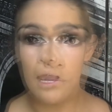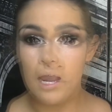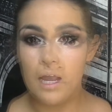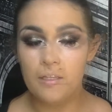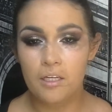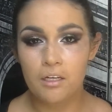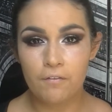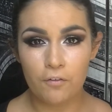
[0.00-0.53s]

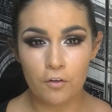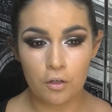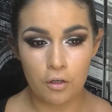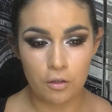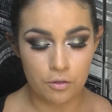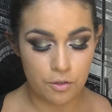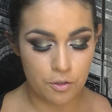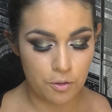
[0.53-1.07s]
And then for
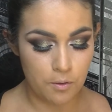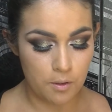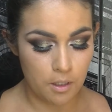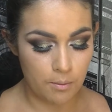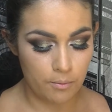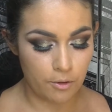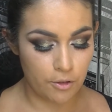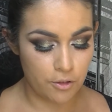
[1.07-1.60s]
contour,
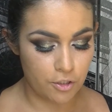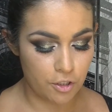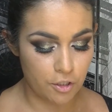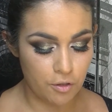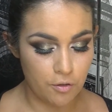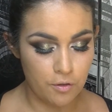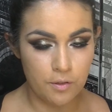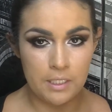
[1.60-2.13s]
I'm going to
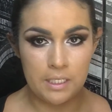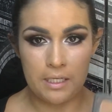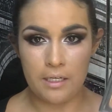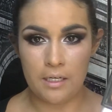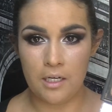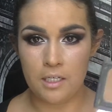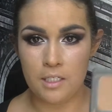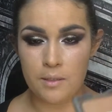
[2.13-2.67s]
use the
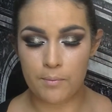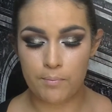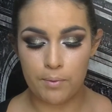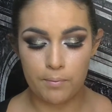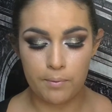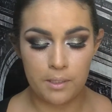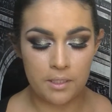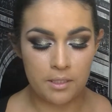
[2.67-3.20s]
NARS
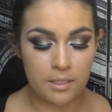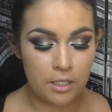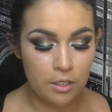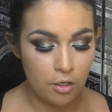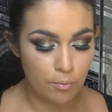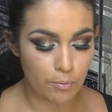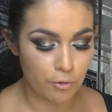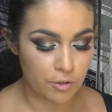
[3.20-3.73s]

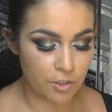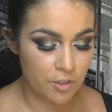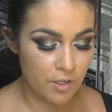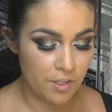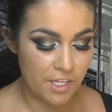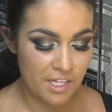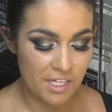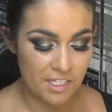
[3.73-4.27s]
Casino bronzer. I
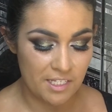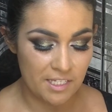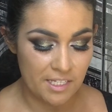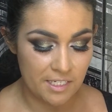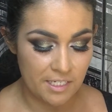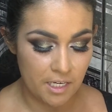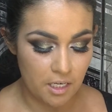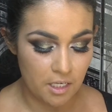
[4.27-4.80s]
think this is the
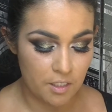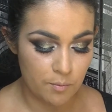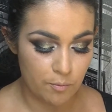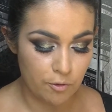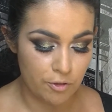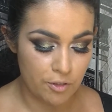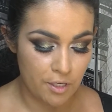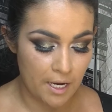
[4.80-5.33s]
darkest
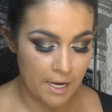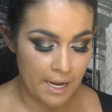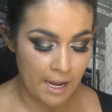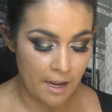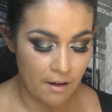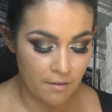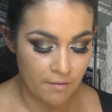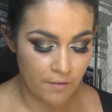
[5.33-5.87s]
bronzer I
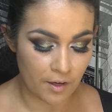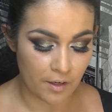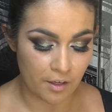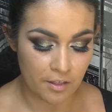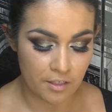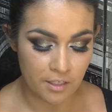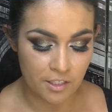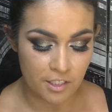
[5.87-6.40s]
have, and
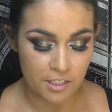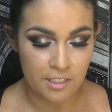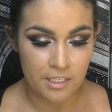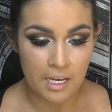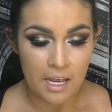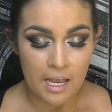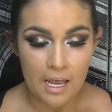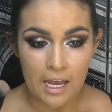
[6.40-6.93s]
because I just
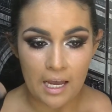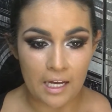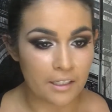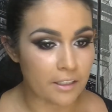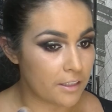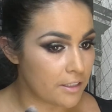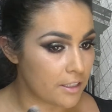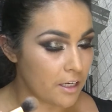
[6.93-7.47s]

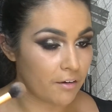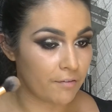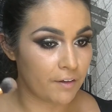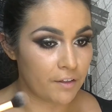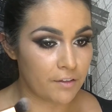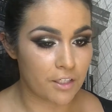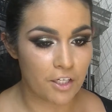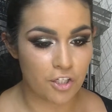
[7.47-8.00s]
added the dark
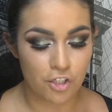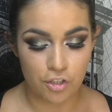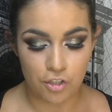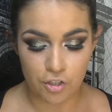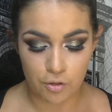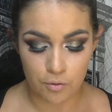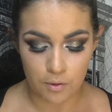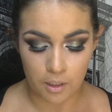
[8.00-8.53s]
foundation
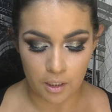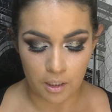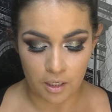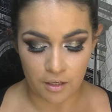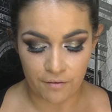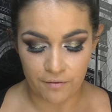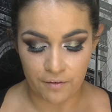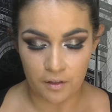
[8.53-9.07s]
to it, I
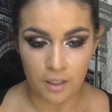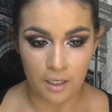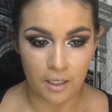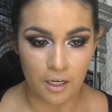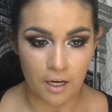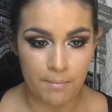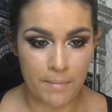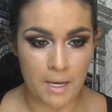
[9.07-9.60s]
kind of feel
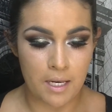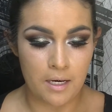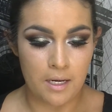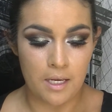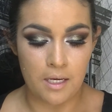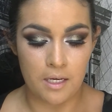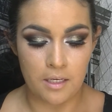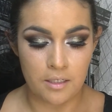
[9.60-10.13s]
like I may
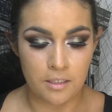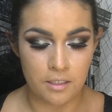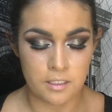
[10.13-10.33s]
need